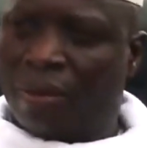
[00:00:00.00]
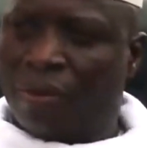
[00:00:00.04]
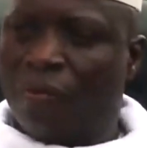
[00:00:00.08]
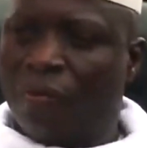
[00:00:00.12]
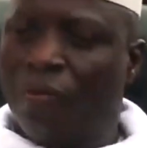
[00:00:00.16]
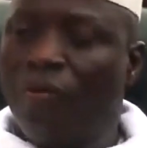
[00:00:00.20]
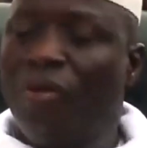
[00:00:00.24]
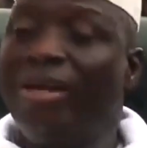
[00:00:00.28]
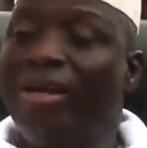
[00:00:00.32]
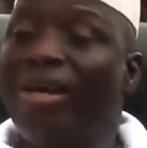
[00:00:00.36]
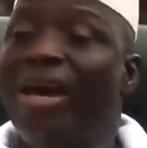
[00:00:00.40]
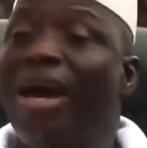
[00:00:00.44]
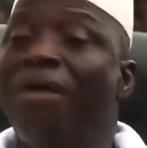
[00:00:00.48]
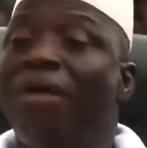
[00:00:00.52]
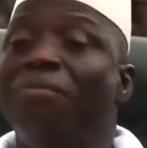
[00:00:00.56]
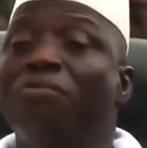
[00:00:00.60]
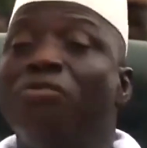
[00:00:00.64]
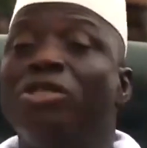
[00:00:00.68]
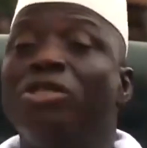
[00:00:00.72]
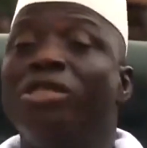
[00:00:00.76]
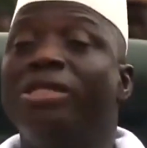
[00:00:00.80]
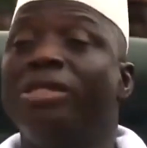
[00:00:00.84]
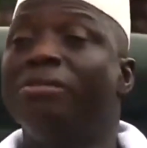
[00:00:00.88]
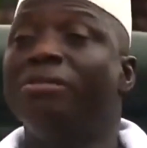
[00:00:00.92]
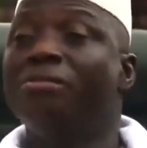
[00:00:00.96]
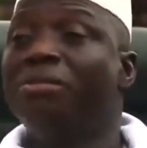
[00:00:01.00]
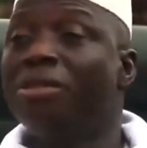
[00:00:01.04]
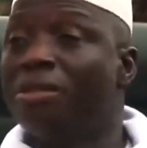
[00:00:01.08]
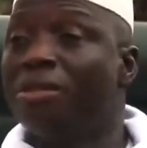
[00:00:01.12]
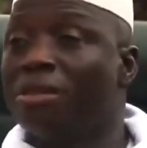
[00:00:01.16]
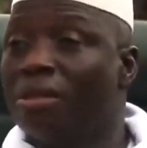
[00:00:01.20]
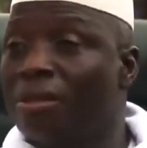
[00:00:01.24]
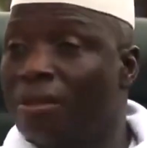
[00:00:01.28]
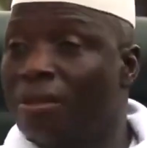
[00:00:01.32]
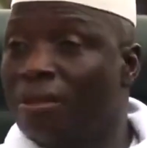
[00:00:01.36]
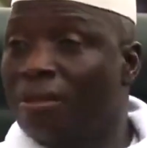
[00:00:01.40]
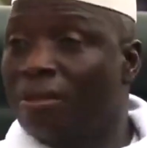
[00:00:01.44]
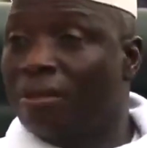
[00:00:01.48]
We are Muslims
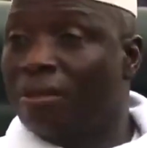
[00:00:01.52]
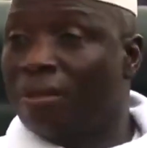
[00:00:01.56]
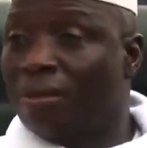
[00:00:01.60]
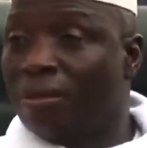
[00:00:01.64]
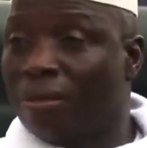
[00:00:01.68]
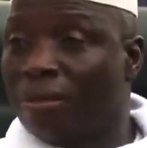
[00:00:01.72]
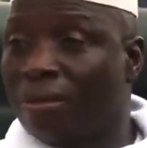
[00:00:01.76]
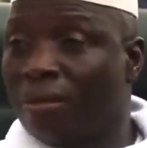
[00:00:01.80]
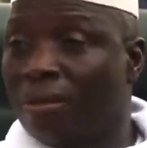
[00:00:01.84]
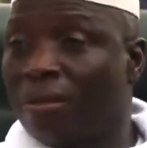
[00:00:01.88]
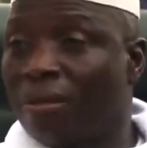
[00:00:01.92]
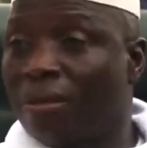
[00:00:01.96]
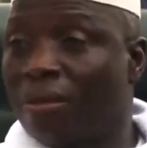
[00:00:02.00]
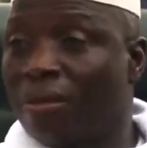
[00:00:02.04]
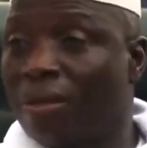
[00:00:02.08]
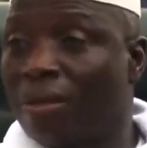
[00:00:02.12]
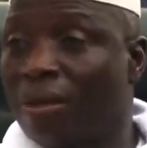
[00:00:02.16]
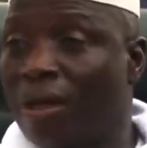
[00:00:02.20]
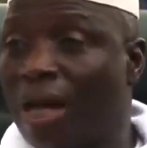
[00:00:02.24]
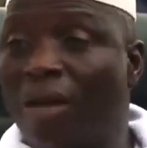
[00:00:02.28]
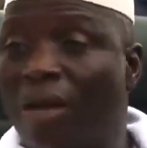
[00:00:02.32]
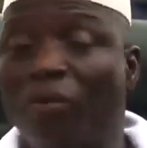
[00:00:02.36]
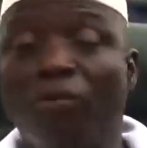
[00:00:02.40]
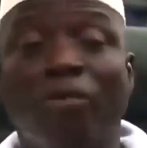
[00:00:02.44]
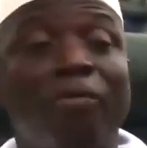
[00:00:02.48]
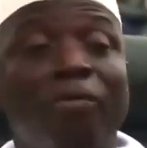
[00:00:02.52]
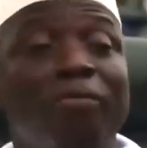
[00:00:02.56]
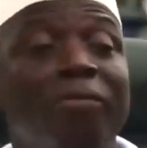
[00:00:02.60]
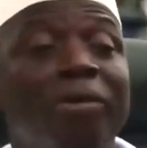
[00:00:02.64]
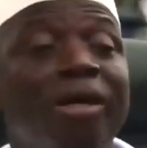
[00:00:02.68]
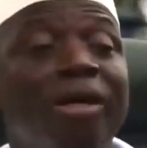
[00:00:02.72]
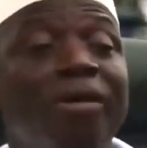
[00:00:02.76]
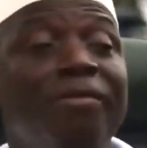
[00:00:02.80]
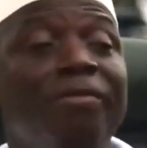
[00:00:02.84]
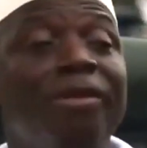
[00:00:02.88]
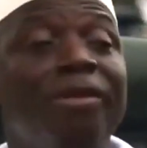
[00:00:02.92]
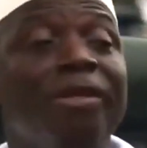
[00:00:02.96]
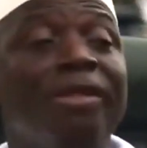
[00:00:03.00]
and we
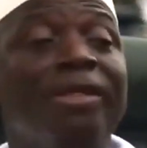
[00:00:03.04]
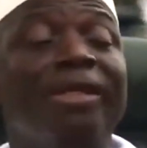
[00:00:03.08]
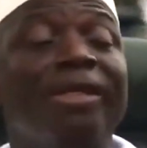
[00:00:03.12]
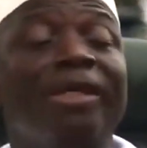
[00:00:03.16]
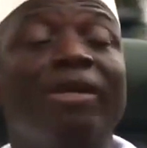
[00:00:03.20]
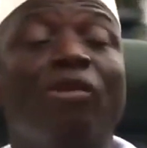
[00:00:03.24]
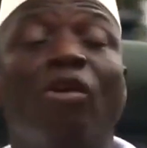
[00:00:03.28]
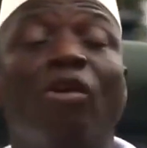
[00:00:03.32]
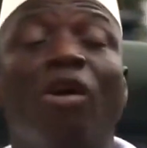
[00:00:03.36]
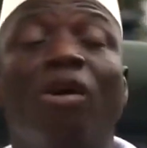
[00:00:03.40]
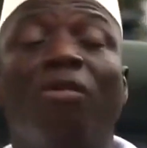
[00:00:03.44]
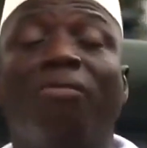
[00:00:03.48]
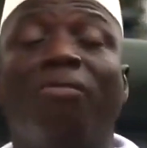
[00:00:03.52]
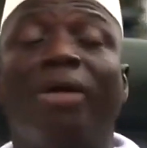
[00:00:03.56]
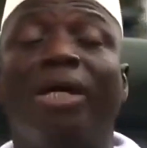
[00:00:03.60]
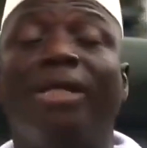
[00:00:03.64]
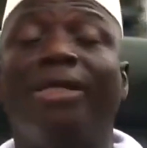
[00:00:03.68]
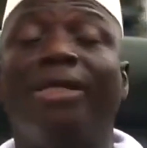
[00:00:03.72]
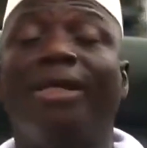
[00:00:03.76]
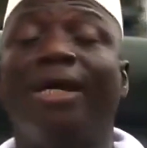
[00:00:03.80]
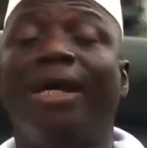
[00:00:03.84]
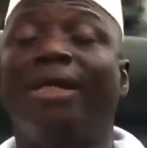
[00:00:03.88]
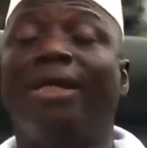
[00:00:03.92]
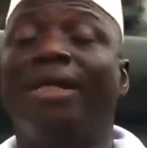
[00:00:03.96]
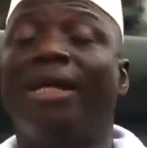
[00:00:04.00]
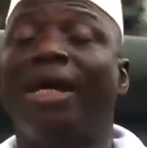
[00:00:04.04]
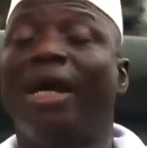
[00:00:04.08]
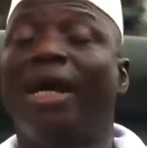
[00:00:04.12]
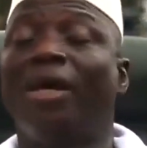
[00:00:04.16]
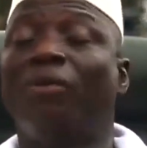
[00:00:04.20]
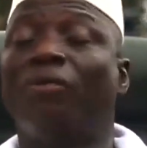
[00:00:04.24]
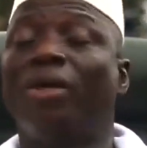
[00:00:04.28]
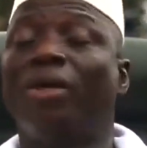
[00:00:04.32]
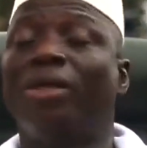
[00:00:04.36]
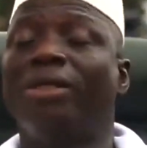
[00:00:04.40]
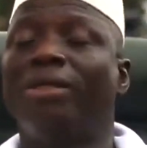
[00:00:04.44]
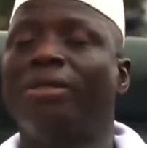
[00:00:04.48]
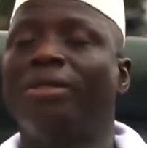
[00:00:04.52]
believe in the Almighty Allah
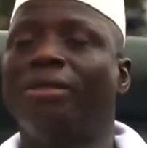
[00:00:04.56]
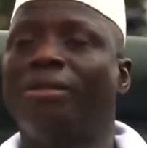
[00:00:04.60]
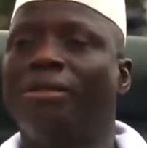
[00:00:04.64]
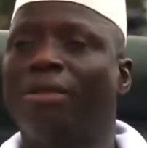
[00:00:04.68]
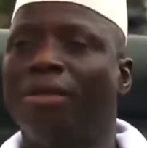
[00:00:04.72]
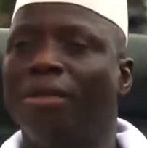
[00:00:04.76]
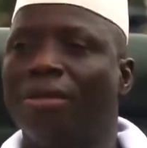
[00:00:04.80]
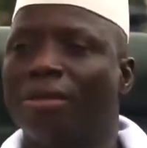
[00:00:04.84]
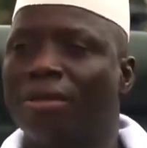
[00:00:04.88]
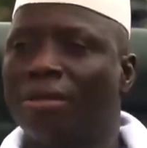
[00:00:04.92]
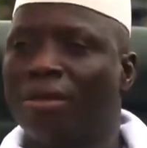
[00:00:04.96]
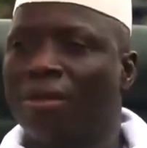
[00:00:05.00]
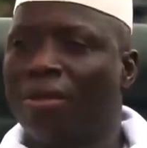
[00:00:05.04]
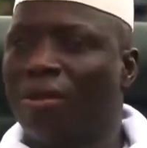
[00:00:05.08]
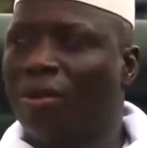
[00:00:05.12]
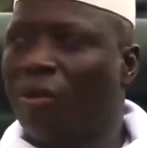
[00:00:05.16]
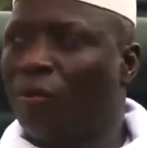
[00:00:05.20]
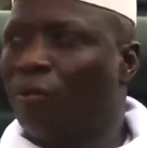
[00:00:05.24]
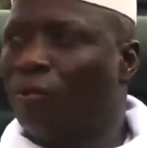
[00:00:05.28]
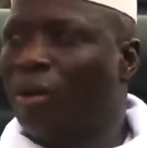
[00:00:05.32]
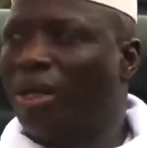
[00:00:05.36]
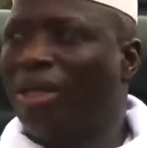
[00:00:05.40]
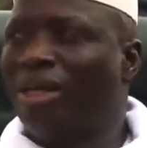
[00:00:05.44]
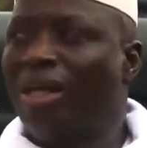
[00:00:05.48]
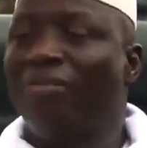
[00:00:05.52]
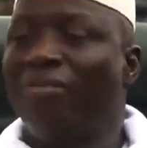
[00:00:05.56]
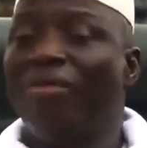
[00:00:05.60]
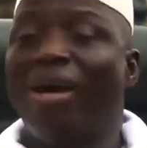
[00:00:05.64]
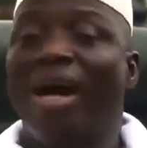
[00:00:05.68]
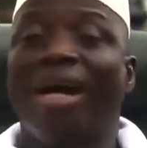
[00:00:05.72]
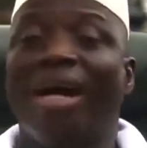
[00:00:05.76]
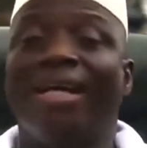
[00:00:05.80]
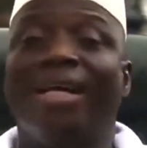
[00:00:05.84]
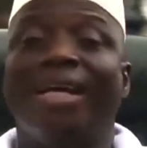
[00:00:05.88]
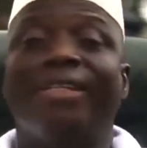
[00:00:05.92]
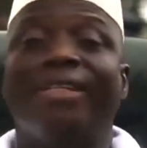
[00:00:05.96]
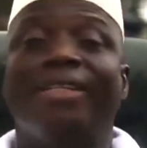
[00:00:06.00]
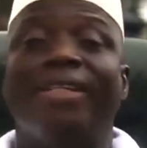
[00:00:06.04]
and what He says. Whatever
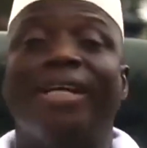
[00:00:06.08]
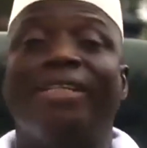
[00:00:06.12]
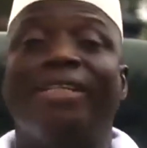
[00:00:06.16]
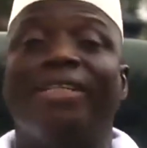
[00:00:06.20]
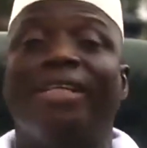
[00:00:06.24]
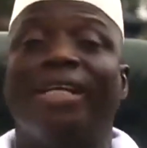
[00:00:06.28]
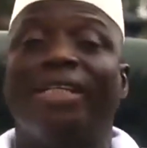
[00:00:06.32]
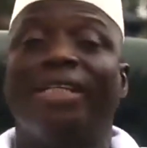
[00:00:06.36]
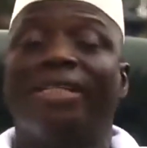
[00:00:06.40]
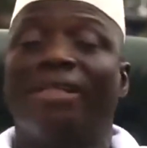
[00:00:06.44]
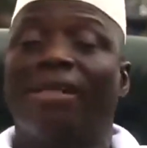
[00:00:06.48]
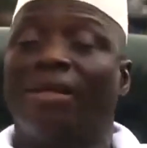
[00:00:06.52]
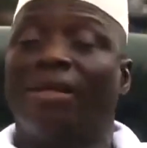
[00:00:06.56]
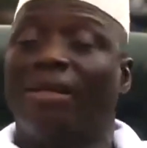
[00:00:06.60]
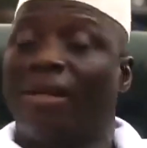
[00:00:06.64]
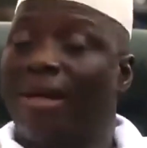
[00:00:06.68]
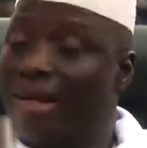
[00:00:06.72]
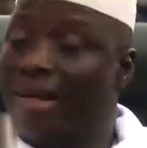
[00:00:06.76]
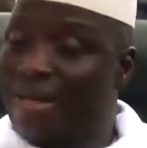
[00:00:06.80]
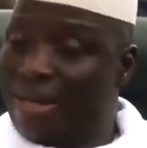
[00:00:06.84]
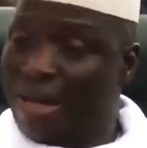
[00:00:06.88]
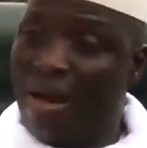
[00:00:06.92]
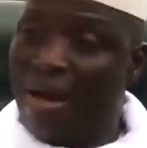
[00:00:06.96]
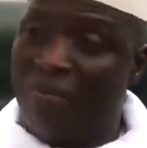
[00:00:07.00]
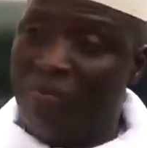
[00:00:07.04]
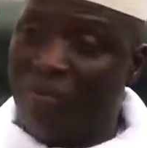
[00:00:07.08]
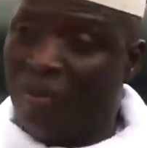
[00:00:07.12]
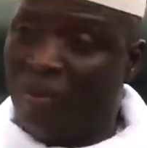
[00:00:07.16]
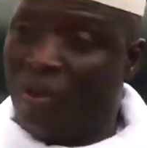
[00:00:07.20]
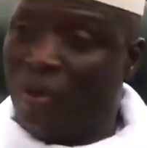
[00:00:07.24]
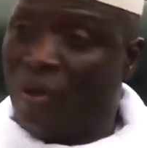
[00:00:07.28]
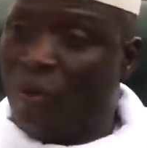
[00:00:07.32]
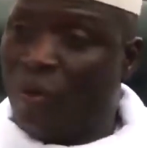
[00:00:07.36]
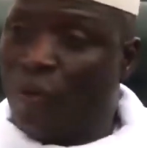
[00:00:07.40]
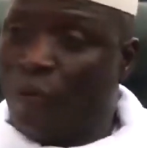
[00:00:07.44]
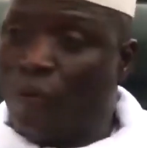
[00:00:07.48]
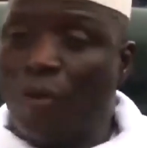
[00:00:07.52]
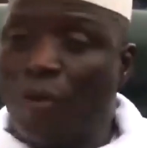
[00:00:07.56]
Allah says is haram,
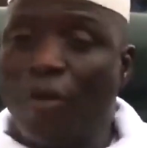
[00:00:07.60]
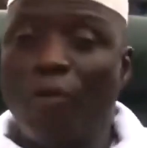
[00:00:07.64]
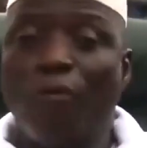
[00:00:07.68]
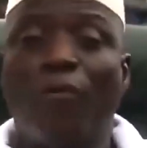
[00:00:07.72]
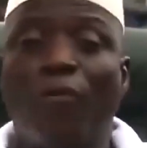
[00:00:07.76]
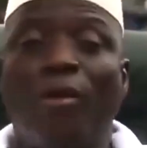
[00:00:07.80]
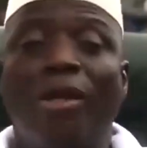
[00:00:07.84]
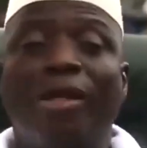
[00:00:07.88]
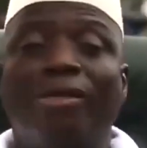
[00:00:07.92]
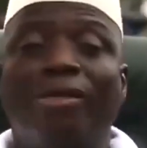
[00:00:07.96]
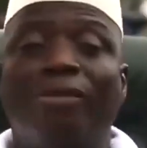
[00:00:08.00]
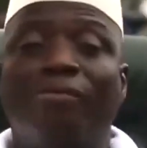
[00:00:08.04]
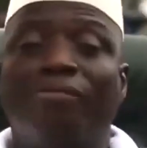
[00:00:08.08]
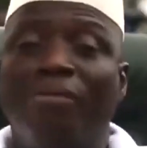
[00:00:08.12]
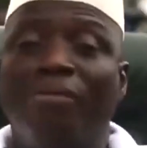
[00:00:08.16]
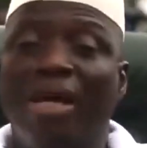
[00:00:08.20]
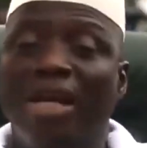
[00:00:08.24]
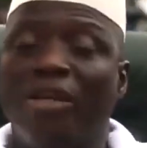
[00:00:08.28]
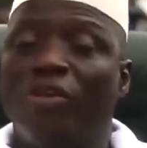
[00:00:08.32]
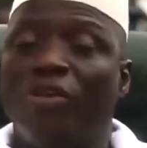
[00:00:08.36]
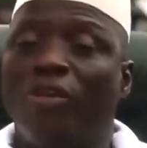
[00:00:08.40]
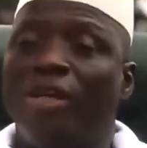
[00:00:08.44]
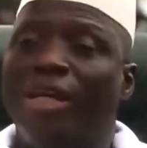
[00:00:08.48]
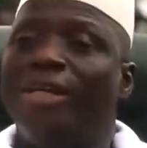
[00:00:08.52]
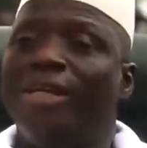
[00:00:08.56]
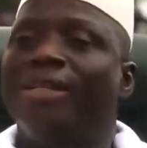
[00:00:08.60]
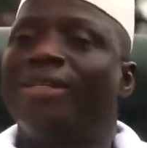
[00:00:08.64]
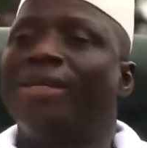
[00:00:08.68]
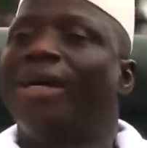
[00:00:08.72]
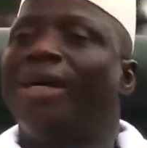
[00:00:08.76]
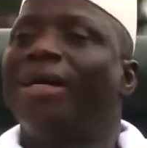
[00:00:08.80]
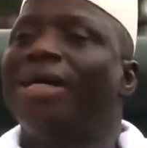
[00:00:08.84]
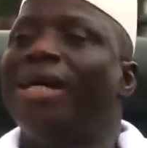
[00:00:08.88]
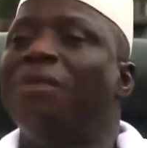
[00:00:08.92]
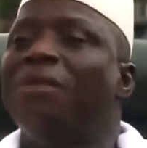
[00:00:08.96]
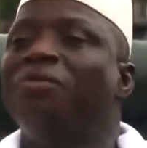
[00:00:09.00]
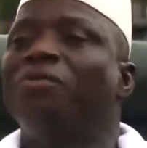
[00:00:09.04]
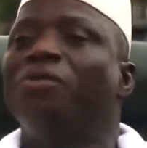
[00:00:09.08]
we will make sure it's
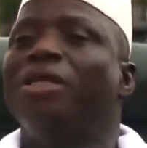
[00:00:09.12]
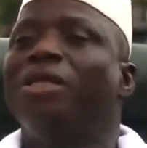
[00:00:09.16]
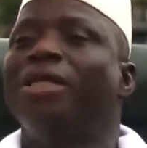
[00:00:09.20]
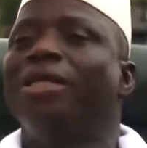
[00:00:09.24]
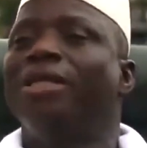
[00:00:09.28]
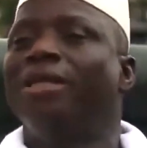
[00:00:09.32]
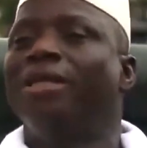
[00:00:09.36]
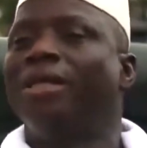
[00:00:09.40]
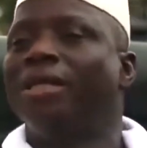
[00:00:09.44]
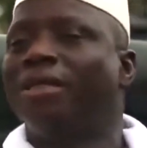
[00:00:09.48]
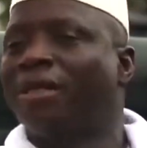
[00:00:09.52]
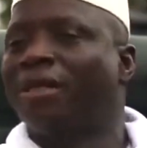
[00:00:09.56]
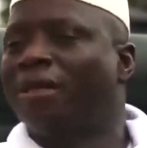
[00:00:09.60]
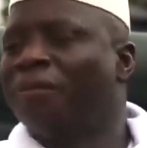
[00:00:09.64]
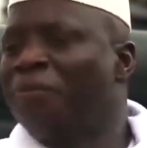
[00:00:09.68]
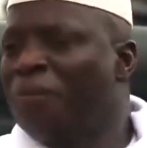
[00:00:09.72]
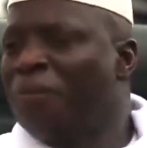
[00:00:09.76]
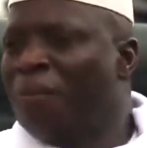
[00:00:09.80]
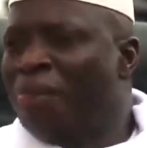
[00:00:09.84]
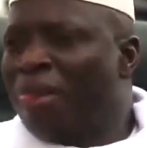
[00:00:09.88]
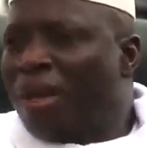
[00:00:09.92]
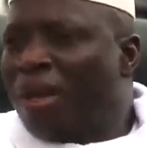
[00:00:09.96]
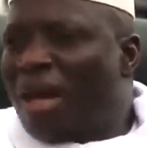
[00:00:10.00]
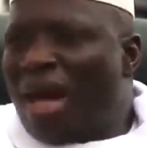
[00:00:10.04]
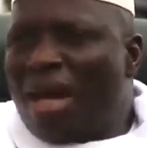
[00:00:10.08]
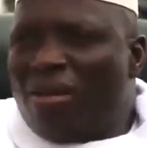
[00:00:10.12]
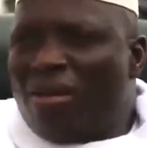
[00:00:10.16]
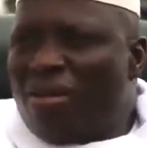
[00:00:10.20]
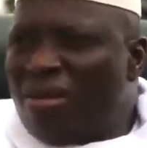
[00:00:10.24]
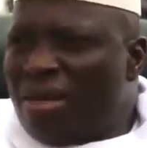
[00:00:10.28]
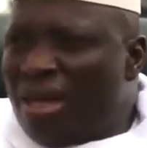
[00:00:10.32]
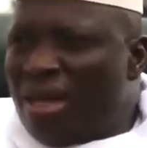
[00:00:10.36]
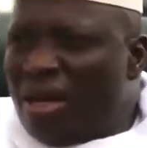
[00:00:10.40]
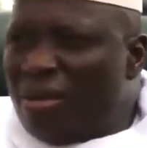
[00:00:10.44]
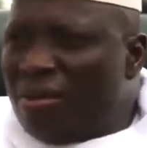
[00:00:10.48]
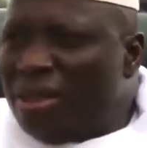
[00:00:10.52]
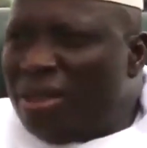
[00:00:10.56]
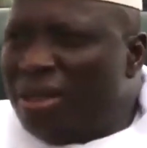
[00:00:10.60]
haram to the letter. I don't
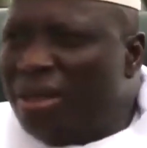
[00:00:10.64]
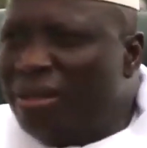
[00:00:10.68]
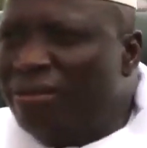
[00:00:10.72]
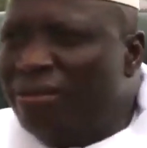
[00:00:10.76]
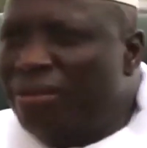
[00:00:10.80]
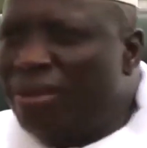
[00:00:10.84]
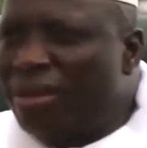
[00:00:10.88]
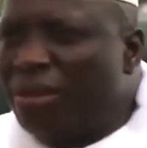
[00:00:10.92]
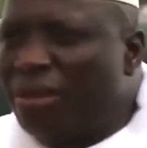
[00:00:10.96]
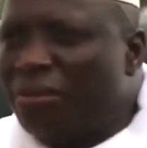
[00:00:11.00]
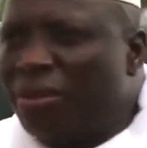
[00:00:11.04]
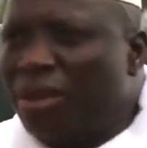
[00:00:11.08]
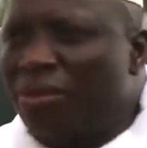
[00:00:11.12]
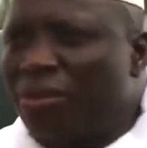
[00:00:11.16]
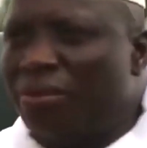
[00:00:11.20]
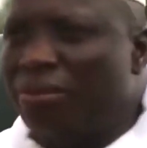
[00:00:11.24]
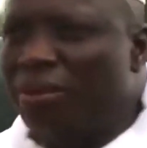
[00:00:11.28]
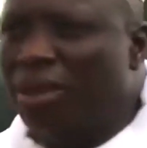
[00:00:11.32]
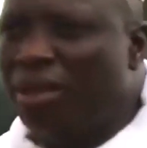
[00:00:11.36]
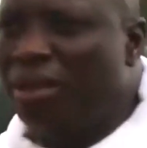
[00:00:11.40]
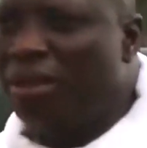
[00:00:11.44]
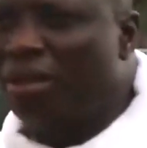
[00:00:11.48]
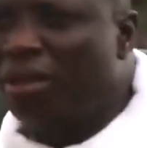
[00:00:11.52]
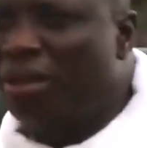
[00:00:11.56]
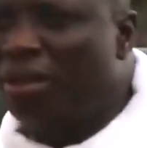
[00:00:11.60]
care what they feel about me.